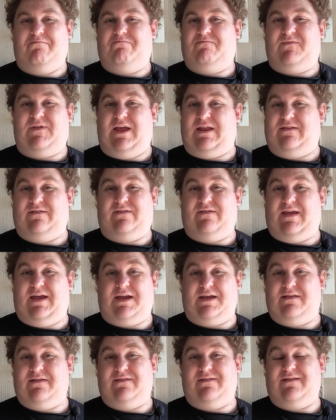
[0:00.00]
10
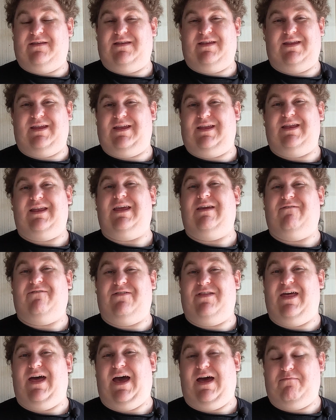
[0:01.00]
seconds, if
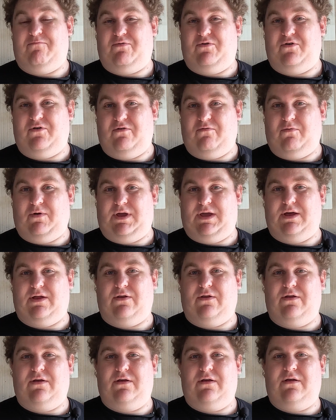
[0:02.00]
that, per
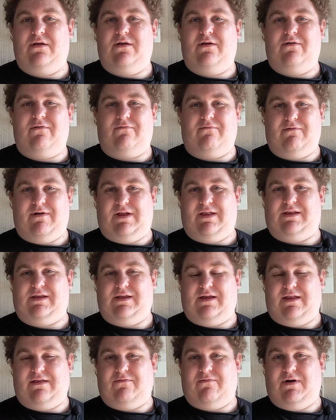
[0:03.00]
wheel, rather than
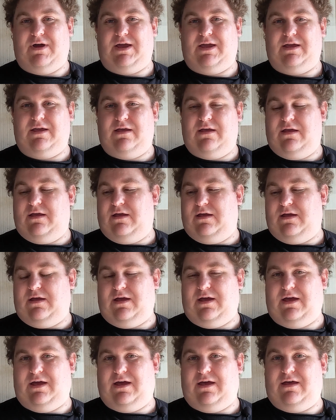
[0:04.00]
the other way.
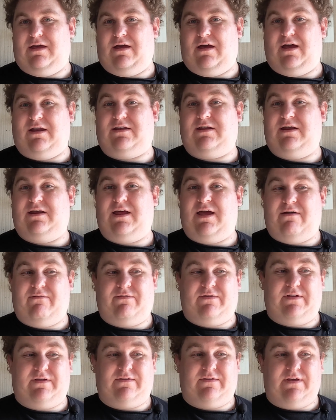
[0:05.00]
I did have
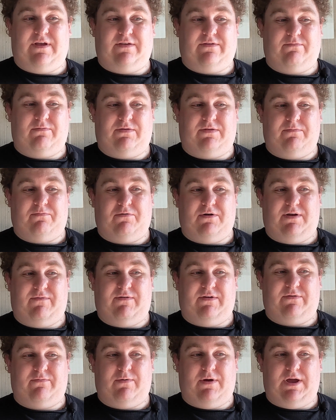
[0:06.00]
success with the
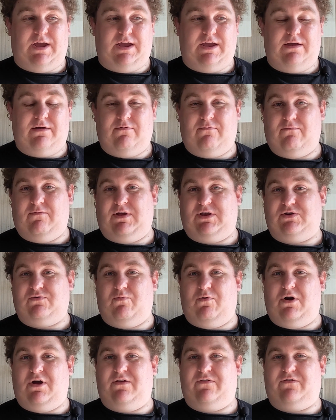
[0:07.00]
previous way, which
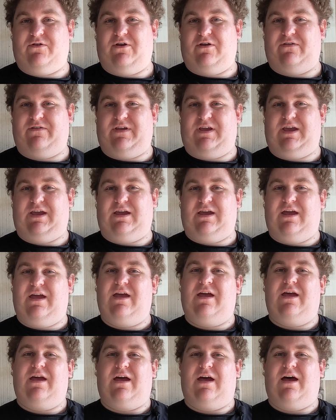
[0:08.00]
was using
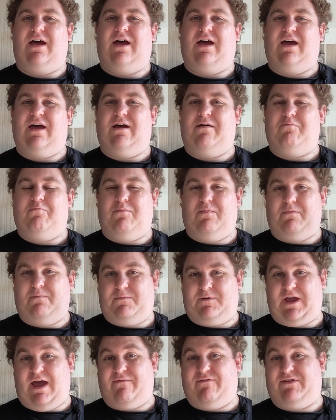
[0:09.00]
gaffer